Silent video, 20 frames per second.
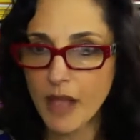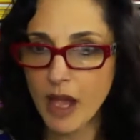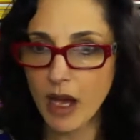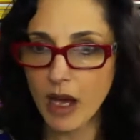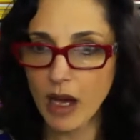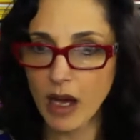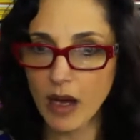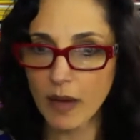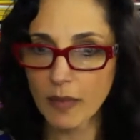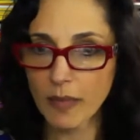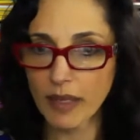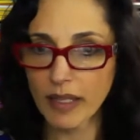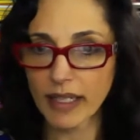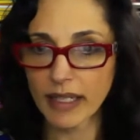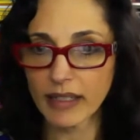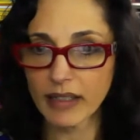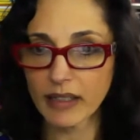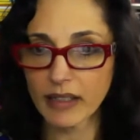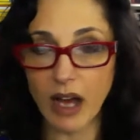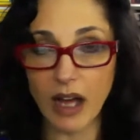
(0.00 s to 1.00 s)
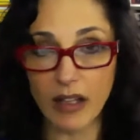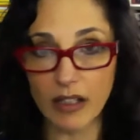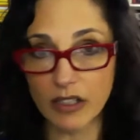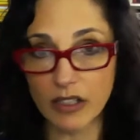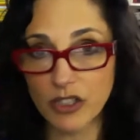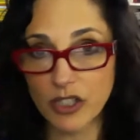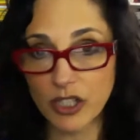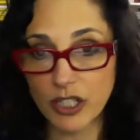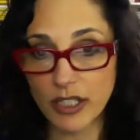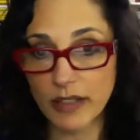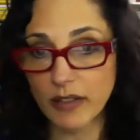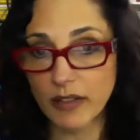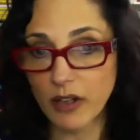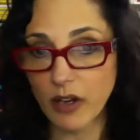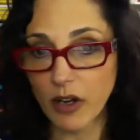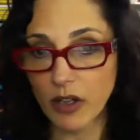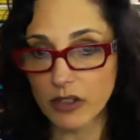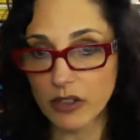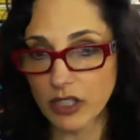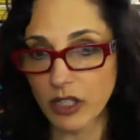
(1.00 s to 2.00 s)
An anthology
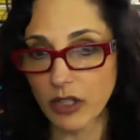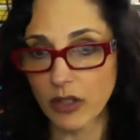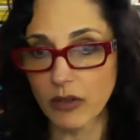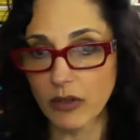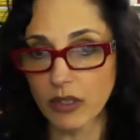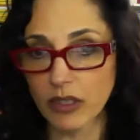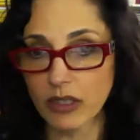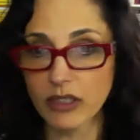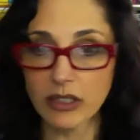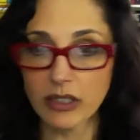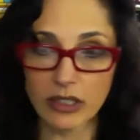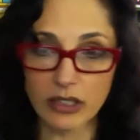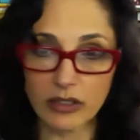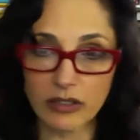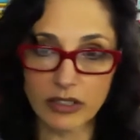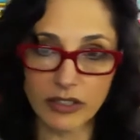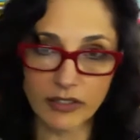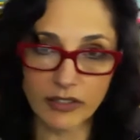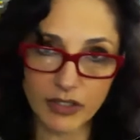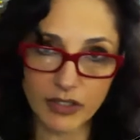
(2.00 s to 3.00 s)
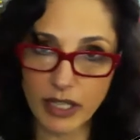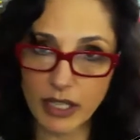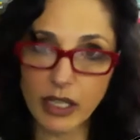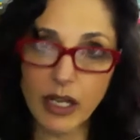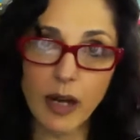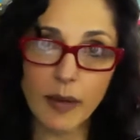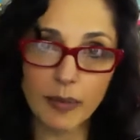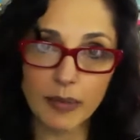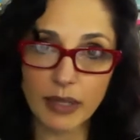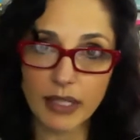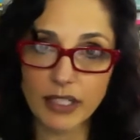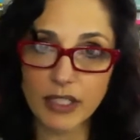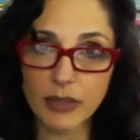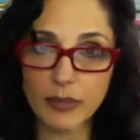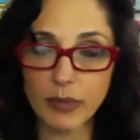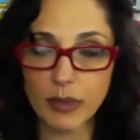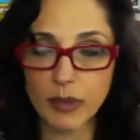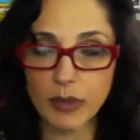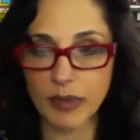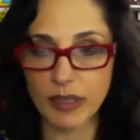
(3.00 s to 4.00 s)
also. It's a little different than a compilation
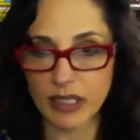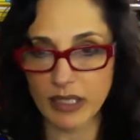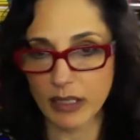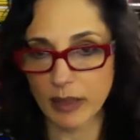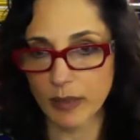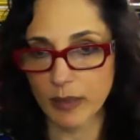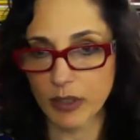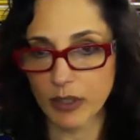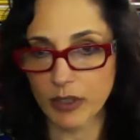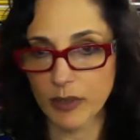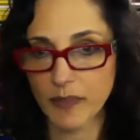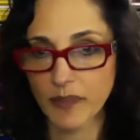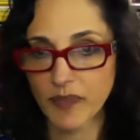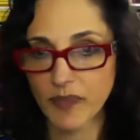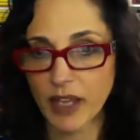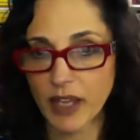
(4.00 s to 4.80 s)
book, but similar.